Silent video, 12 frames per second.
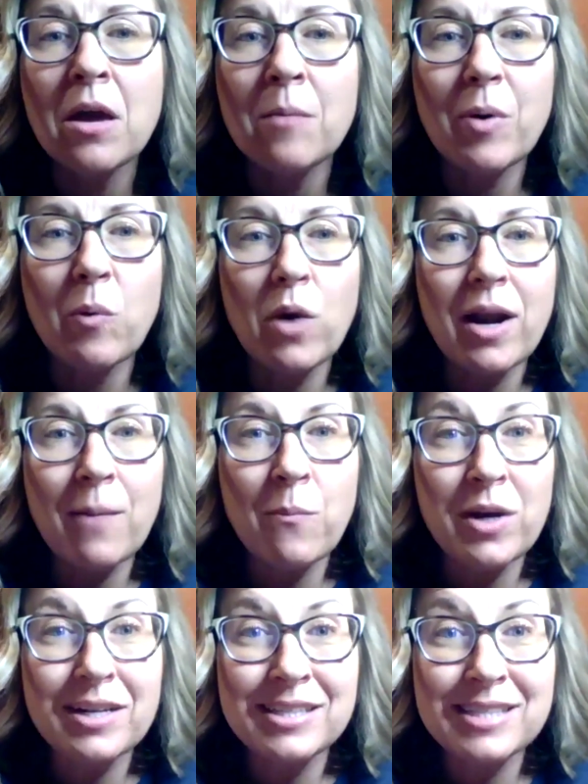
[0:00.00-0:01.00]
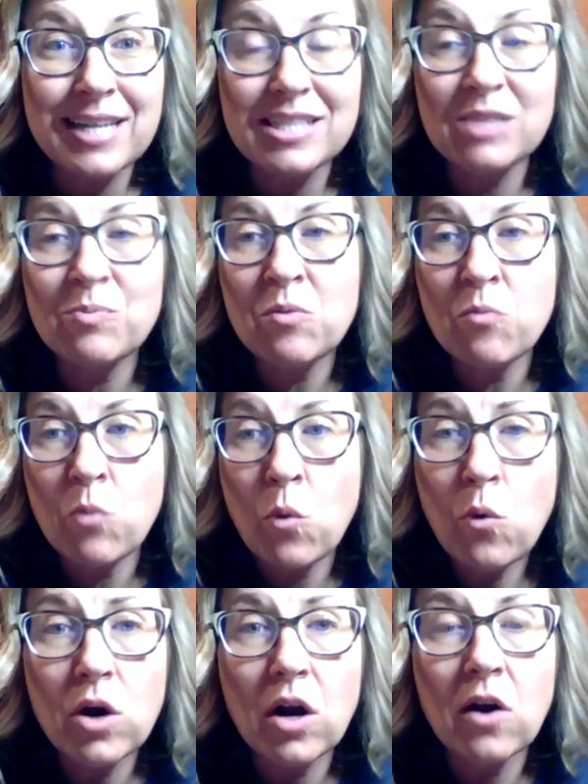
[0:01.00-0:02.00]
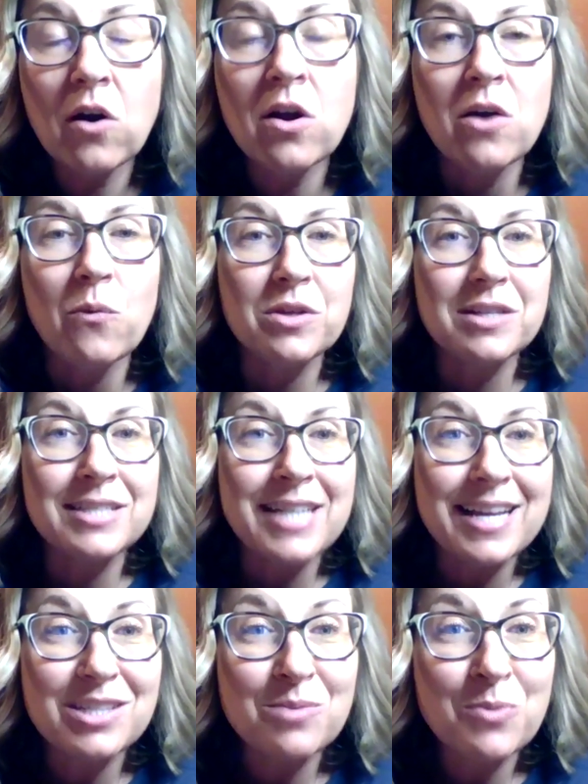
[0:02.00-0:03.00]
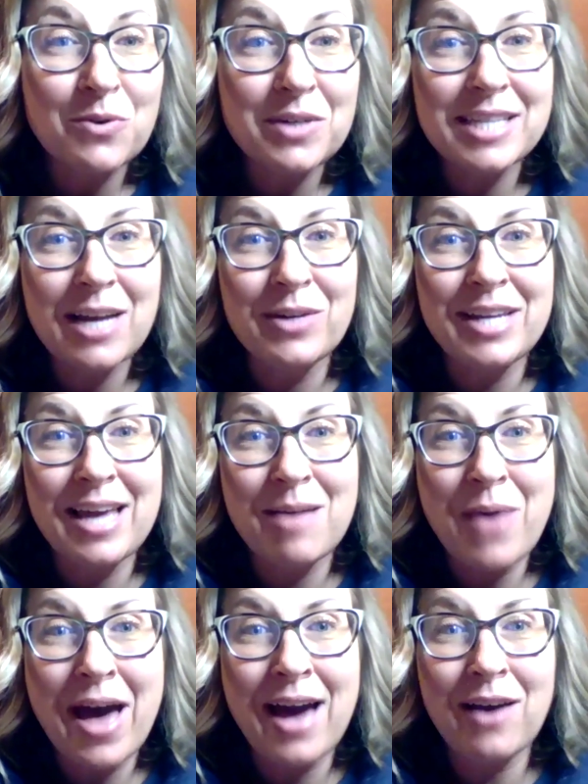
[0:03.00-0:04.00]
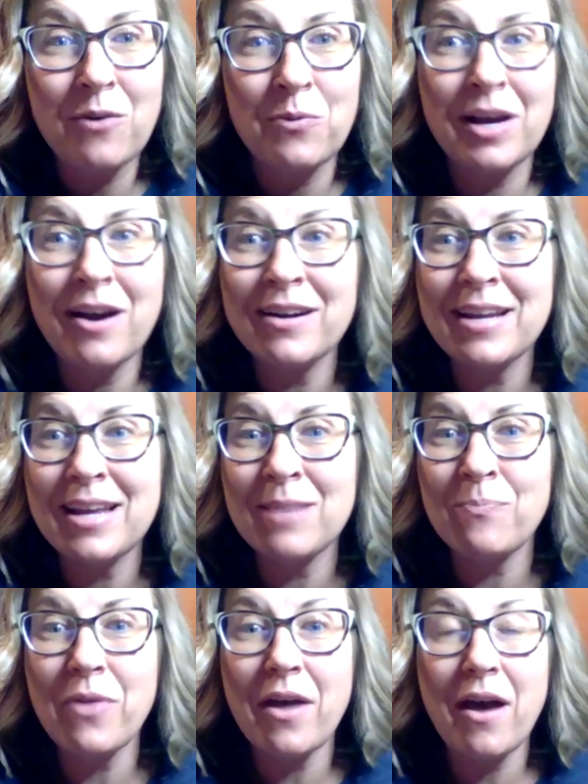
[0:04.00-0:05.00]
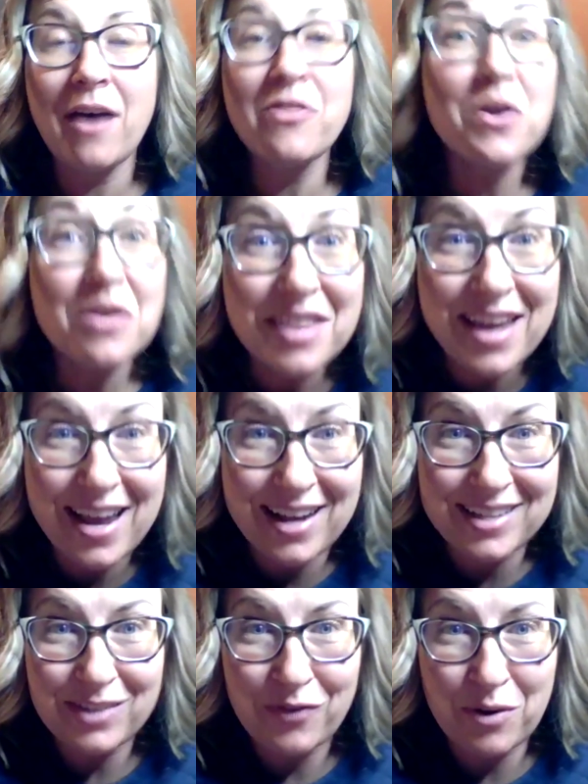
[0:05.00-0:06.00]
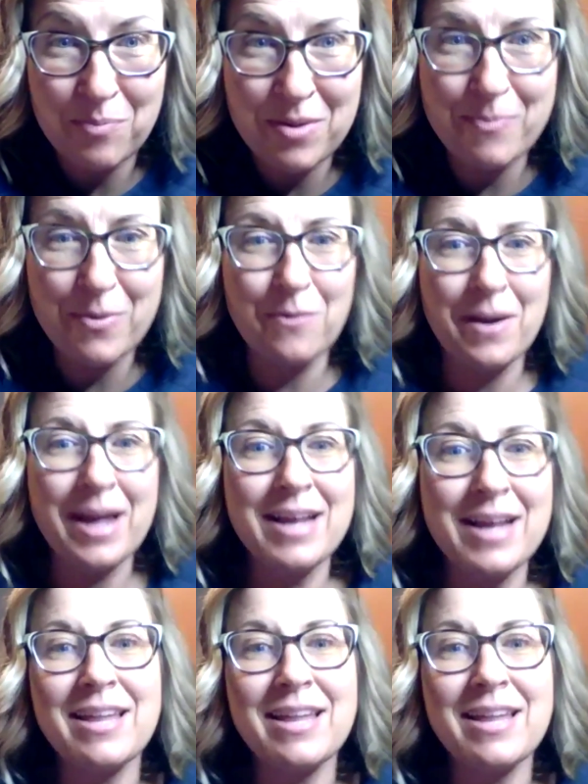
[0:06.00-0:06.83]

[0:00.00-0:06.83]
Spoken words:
But what excites me more were the testimonies I would get back regarding other things for people, right?